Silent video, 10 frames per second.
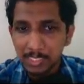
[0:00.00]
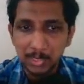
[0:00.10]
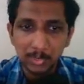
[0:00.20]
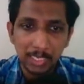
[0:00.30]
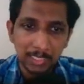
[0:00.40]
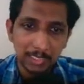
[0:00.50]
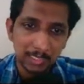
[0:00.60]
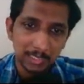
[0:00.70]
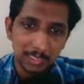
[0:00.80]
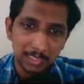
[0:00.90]

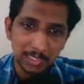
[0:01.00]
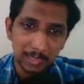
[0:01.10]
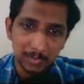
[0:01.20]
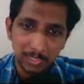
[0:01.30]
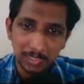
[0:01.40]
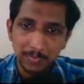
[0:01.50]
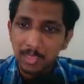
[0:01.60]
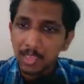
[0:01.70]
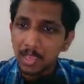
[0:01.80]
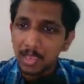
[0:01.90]
2-leg stirrups,
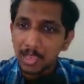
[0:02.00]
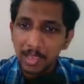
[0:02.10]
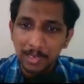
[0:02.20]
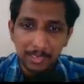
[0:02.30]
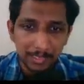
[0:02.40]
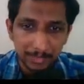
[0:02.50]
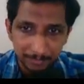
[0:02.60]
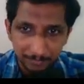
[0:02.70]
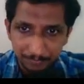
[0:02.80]
and the